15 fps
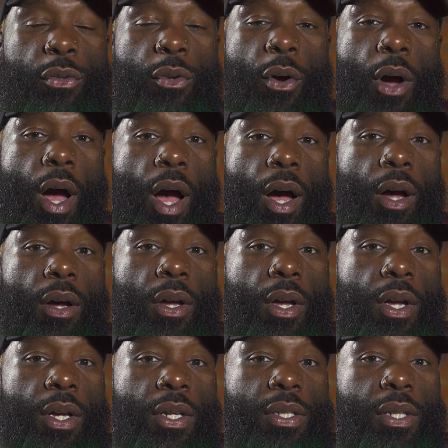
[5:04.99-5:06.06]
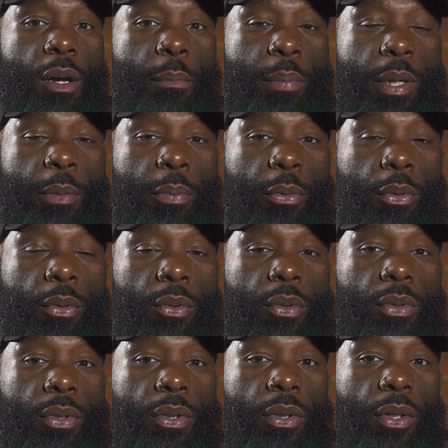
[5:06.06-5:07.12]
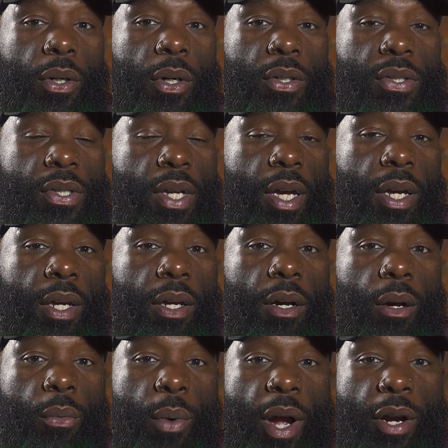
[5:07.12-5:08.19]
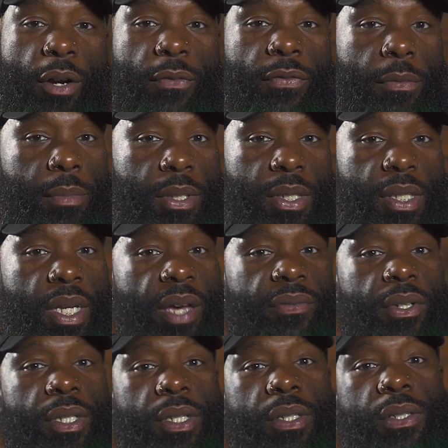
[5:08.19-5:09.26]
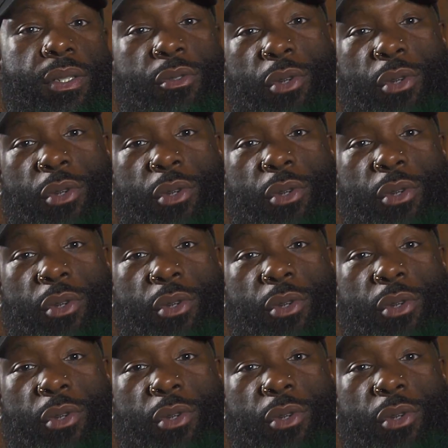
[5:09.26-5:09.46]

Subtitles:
You know how some people say a record from the '70s.